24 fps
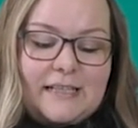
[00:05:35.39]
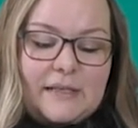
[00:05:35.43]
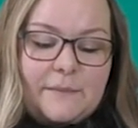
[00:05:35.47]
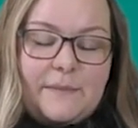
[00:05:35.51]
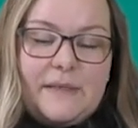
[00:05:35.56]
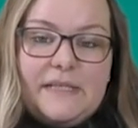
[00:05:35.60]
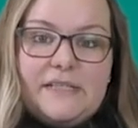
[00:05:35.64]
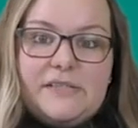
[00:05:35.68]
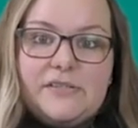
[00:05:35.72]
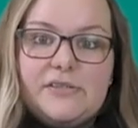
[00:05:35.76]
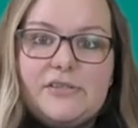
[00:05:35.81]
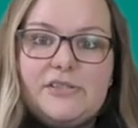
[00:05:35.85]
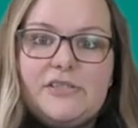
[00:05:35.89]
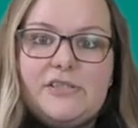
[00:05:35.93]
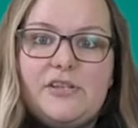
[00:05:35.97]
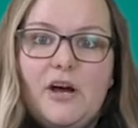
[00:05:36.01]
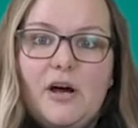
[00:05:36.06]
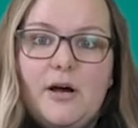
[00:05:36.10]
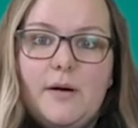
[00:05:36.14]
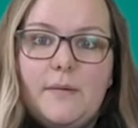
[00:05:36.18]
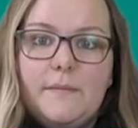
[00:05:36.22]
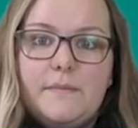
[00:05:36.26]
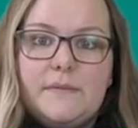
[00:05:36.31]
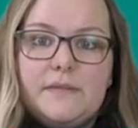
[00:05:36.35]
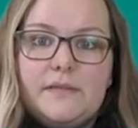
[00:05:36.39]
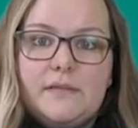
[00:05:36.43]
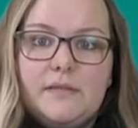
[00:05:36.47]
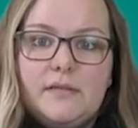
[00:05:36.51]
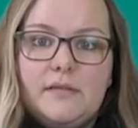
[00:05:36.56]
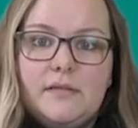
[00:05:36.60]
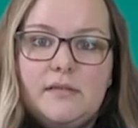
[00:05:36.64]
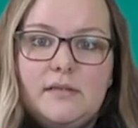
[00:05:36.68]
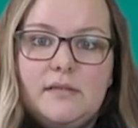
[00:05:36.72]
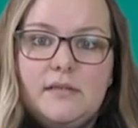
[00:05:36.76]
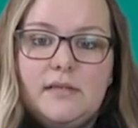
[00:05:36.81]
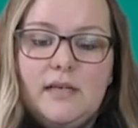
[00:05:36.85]
Peter stopped
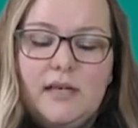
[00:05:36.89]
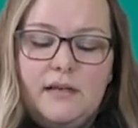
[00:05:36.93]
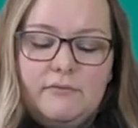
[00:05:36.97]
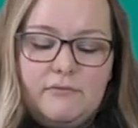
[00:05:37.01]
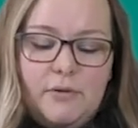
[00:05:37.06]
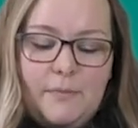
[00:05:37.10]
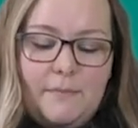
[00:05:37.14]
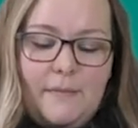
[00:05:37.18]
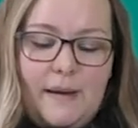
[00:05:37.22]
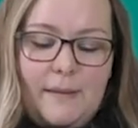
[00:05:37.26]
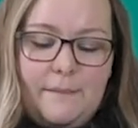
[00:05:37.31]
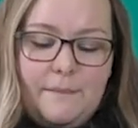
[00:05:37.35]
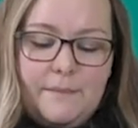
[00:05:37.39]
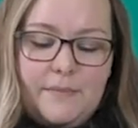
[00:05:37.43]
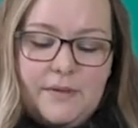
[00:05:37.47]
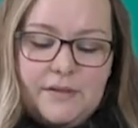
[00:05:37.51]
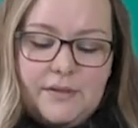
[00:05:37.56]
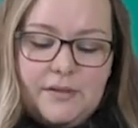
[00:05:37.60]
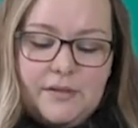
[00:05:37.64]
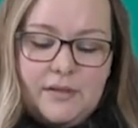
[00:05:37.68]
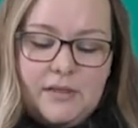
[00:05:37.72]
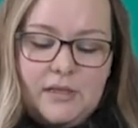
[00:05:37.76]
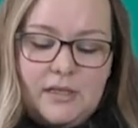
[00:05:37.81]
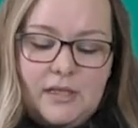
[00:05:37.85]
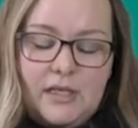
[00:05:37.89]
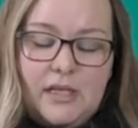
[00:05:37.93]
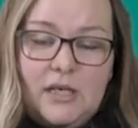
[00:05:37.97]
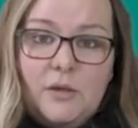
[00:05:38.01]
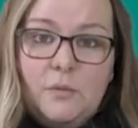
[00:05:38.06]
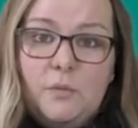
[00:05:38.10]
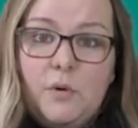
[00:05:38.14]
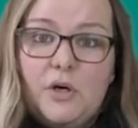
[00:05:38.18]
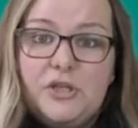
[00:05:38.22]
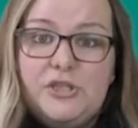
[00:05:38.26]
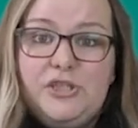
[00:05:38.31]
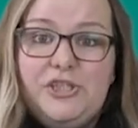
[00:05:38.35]
and remembered
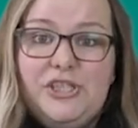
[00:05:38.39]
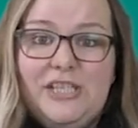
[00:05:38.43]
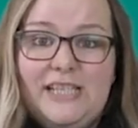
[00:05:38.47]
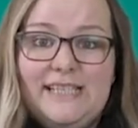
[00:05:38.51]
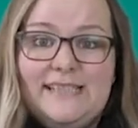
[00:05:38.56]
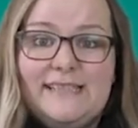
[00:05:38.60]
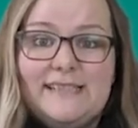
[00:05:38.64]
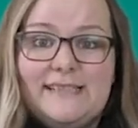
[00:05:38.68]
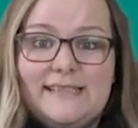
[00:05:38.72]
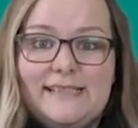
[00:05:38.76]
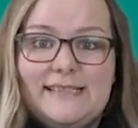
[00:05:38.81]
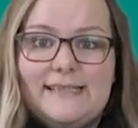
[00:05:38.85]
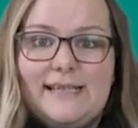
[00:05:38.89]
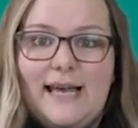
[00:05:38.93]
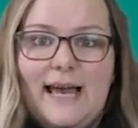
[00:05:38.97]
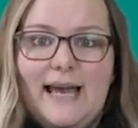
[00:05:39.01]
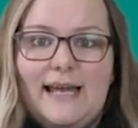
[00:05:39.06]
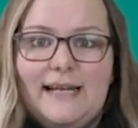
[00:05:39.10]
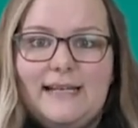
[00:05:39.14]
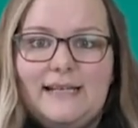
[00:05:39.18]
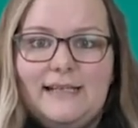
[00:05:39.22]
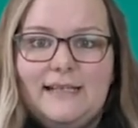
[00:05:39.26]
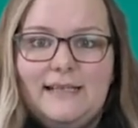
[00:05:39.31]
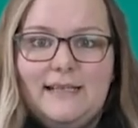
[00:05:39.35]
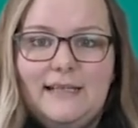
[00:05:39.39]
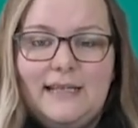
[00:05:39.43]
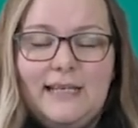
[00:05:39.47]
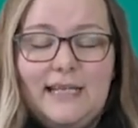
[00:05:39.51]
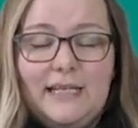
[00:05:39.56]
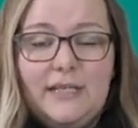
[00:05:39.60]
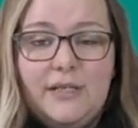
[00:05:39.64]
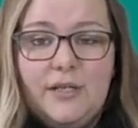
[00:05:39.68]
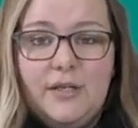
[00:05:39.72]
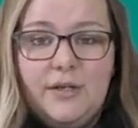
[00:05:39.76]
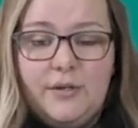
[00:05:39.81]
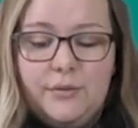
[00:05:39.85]
what Jesus said
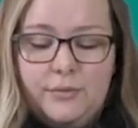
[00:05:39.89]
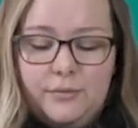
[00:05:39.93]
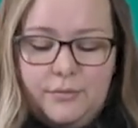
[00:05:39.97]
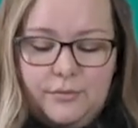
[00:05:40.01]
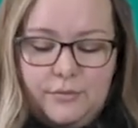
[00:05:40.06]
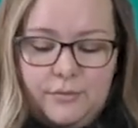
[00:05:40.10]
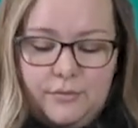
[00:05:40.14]
he knew.